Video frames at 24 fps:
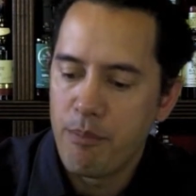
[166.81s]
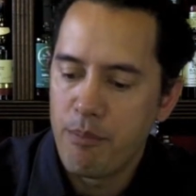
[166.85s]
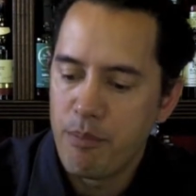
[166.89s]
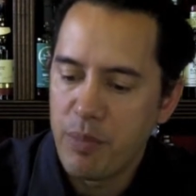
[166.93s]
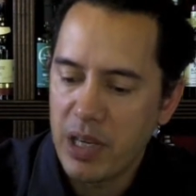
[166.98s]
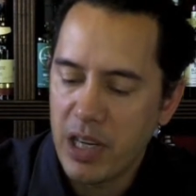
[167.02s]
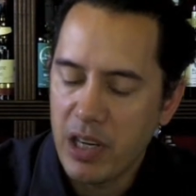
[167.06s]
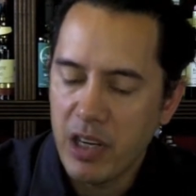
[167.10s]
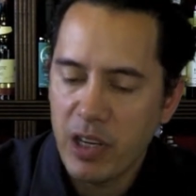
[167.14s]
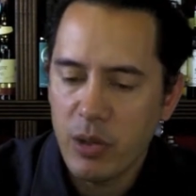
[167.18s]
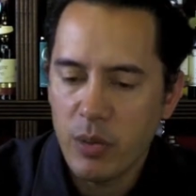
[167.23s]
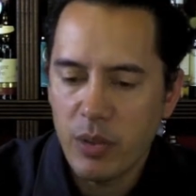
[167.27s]

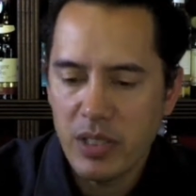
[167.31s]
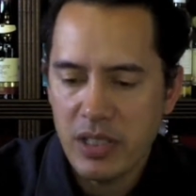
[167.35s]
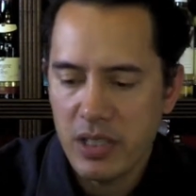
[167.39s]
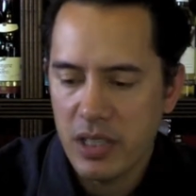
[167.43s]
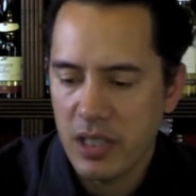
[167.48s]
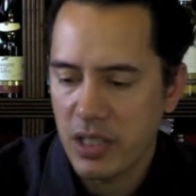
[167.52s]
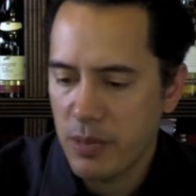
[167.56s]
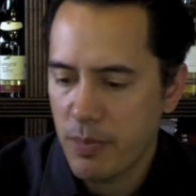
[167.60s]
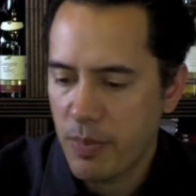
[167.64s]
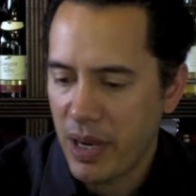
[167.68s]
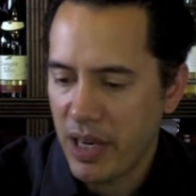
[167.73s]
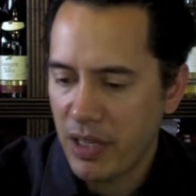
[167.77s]
But I always
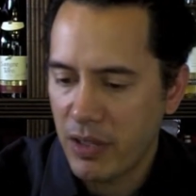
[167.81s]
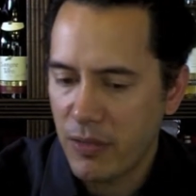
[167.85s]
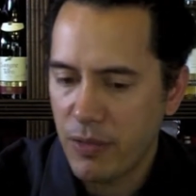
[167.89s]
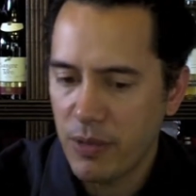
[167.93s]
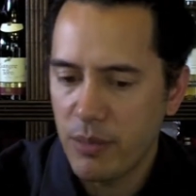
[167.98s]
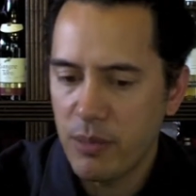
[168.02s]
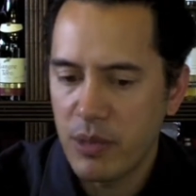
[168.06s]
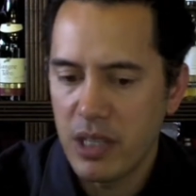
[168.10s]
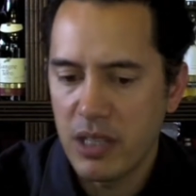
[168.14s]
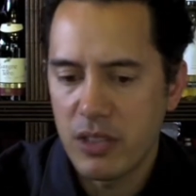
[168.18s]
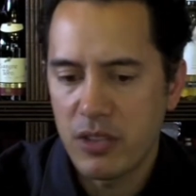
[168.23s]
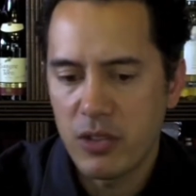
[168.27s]
expect
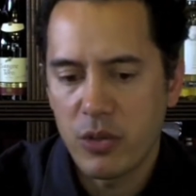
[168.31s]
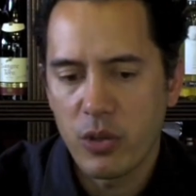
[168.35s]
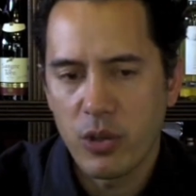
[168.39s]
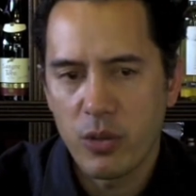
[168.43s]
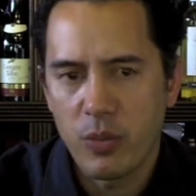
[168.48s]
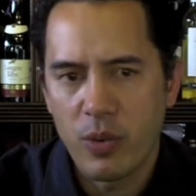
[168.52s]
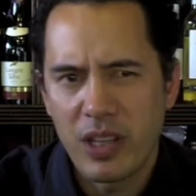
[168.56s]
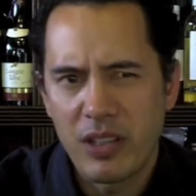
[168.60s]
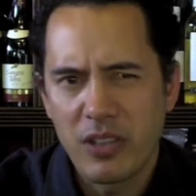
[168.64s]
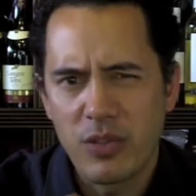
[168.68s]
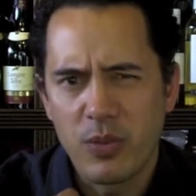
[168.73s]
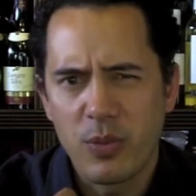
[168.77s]
from these sort
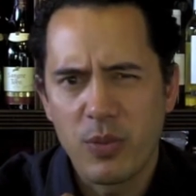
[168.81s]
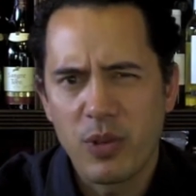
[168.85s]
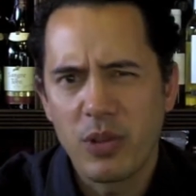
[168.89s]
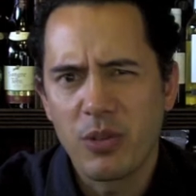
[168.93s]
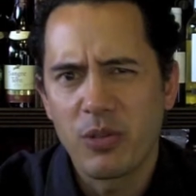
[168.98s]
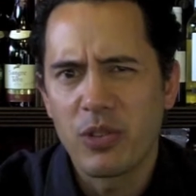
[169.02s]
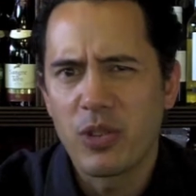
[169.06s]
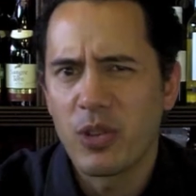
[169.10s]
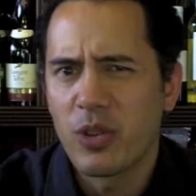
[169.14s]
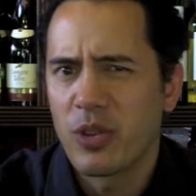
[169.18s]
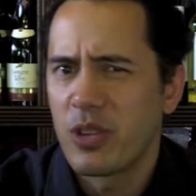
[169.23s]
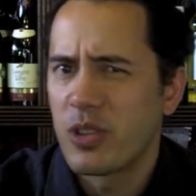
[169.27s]
of reds a
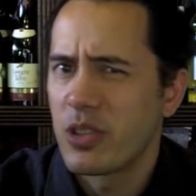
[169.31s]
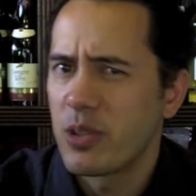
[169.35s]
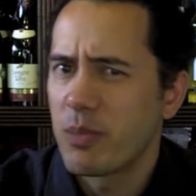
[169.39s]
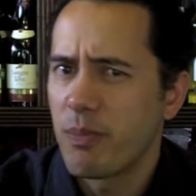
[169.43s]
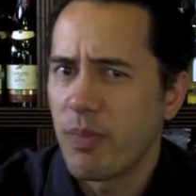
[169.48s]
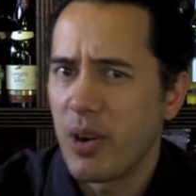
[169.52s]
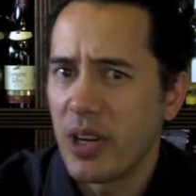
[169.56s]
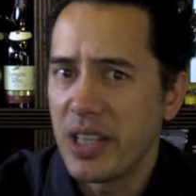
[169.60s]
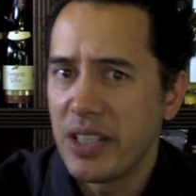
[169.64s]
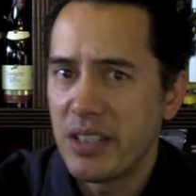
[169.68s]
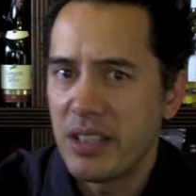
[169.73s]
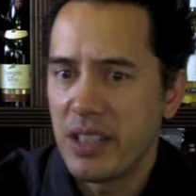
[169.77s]
real sort of
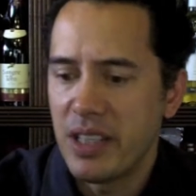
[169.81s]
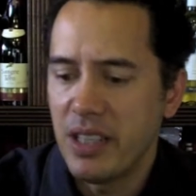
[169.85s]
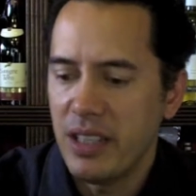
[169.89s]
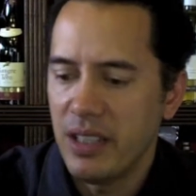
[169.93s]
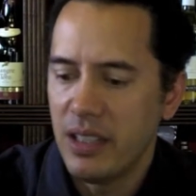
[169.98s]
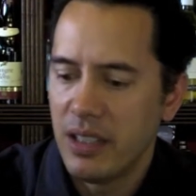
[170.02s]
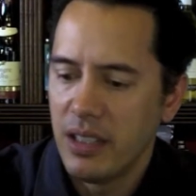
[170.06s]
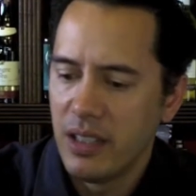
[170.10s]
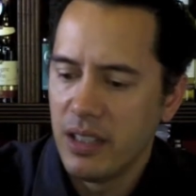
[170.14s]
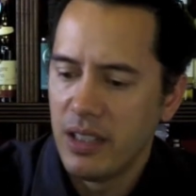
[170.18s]
spicy